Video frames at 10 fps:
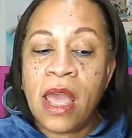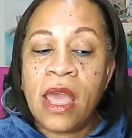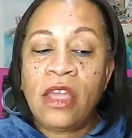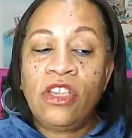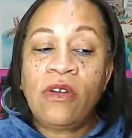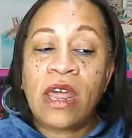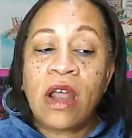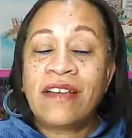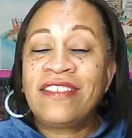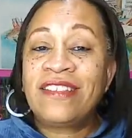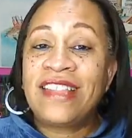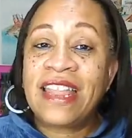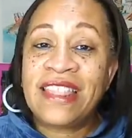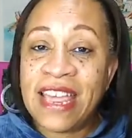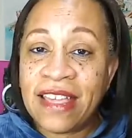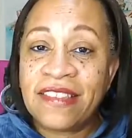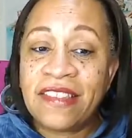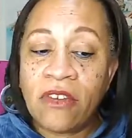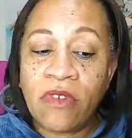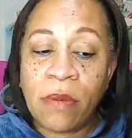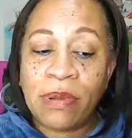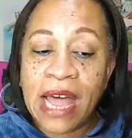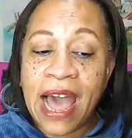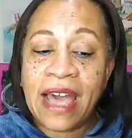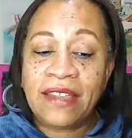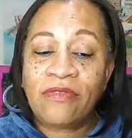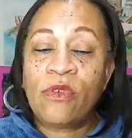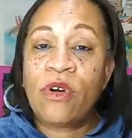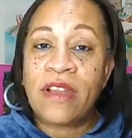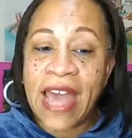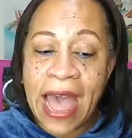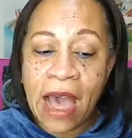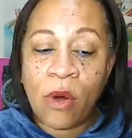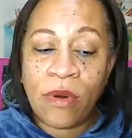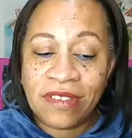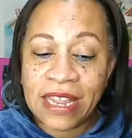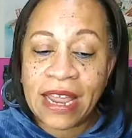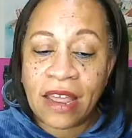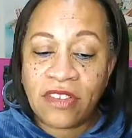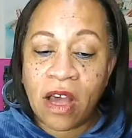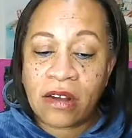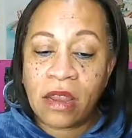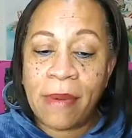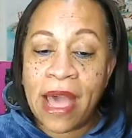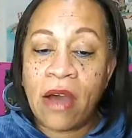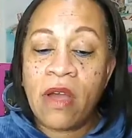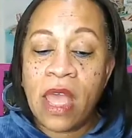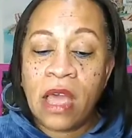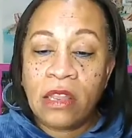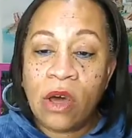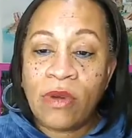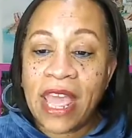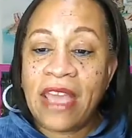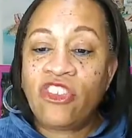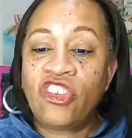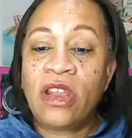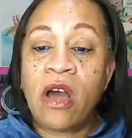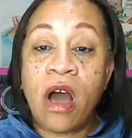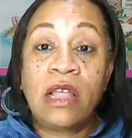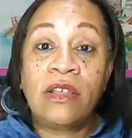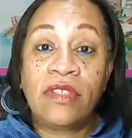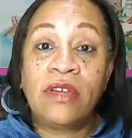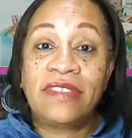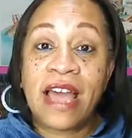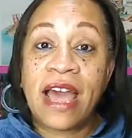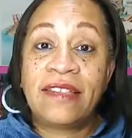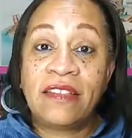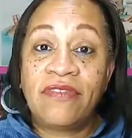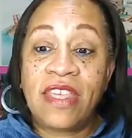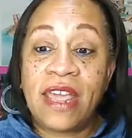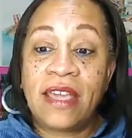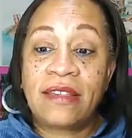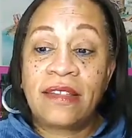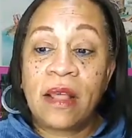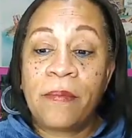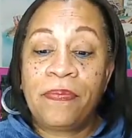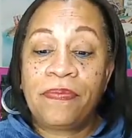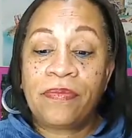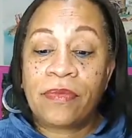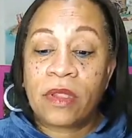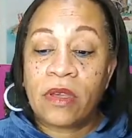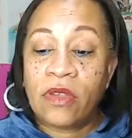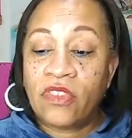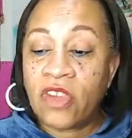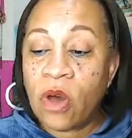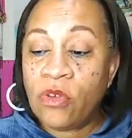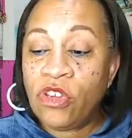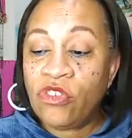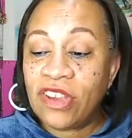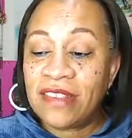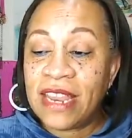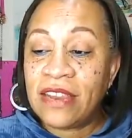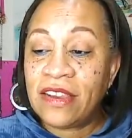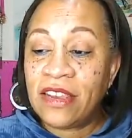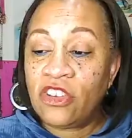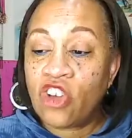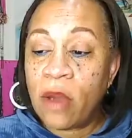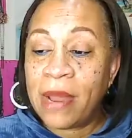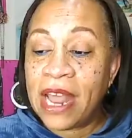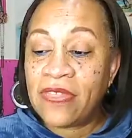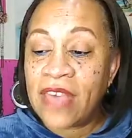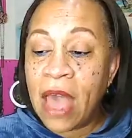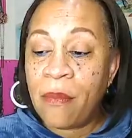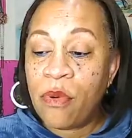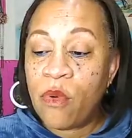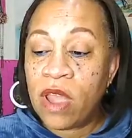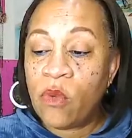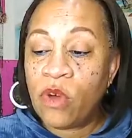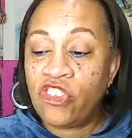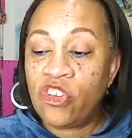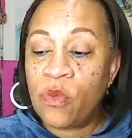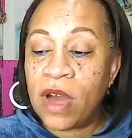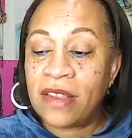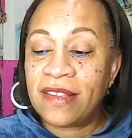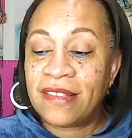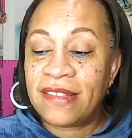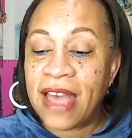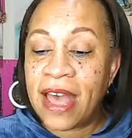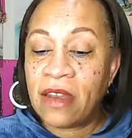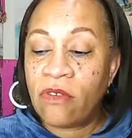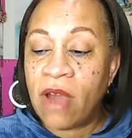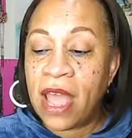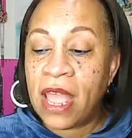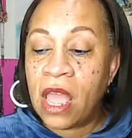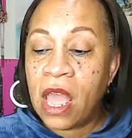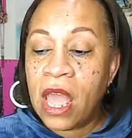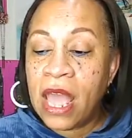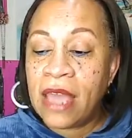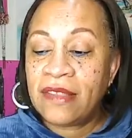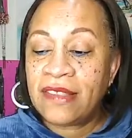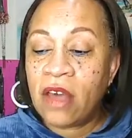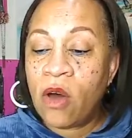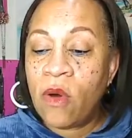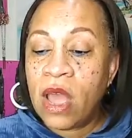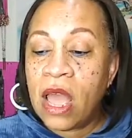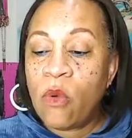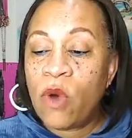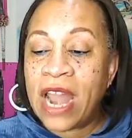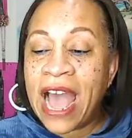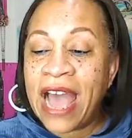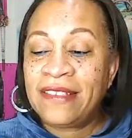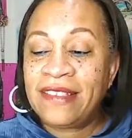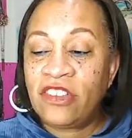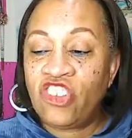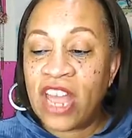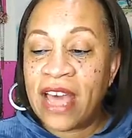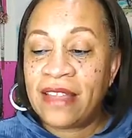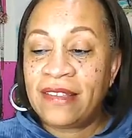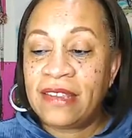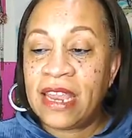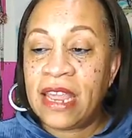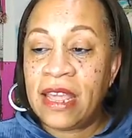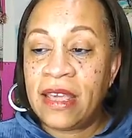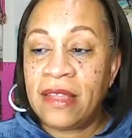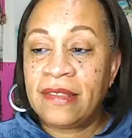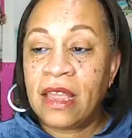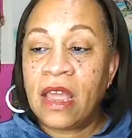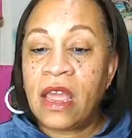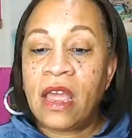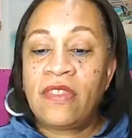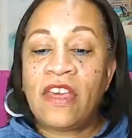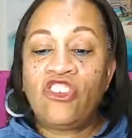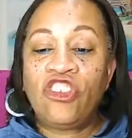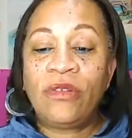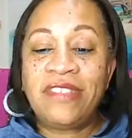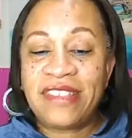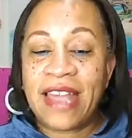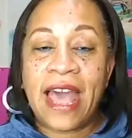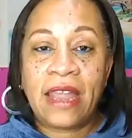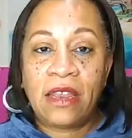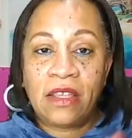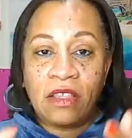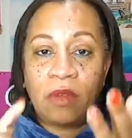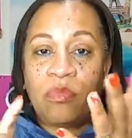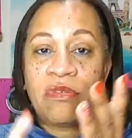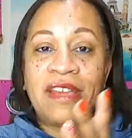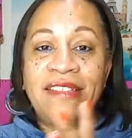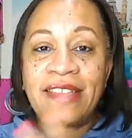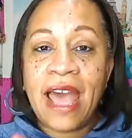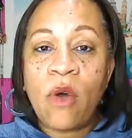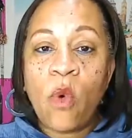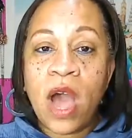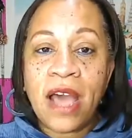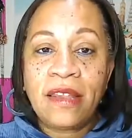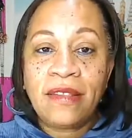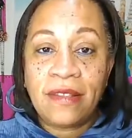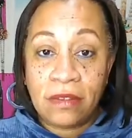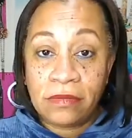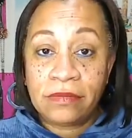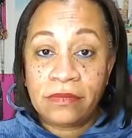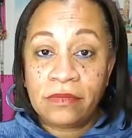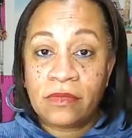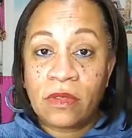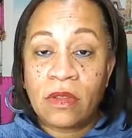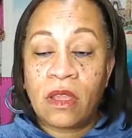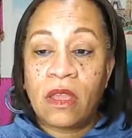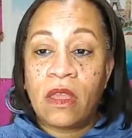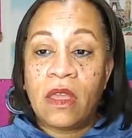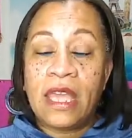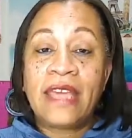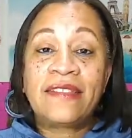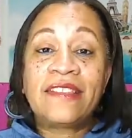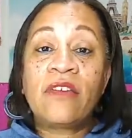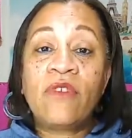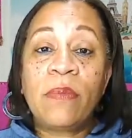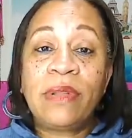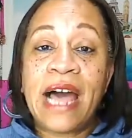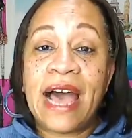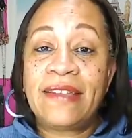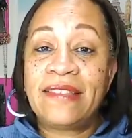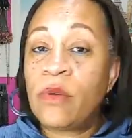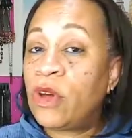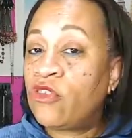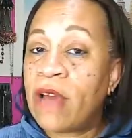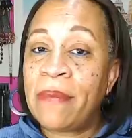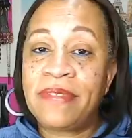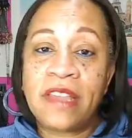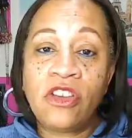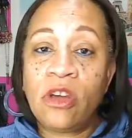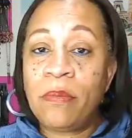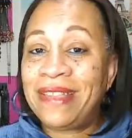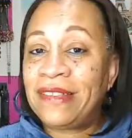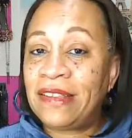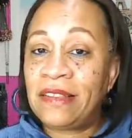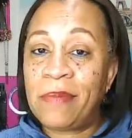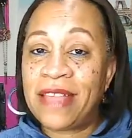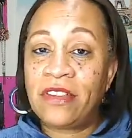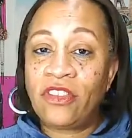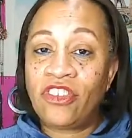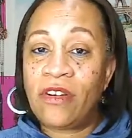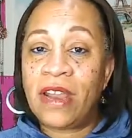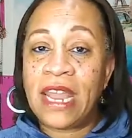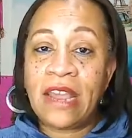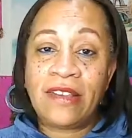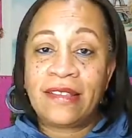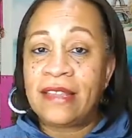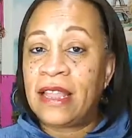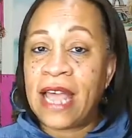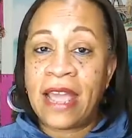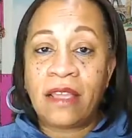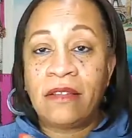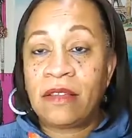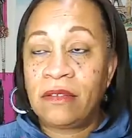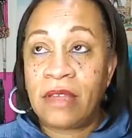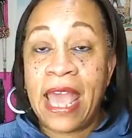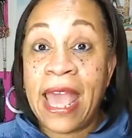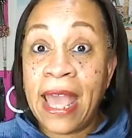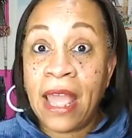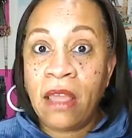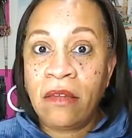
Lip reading: You can also set the instant replies for the hours, like I talked about, location, all of those kinds of things. So you just need to determine at that point what you want to set, right? And so what I suggest is that you set preset ones, instant reply. Someone drops in your business messenger and they just are like, hey,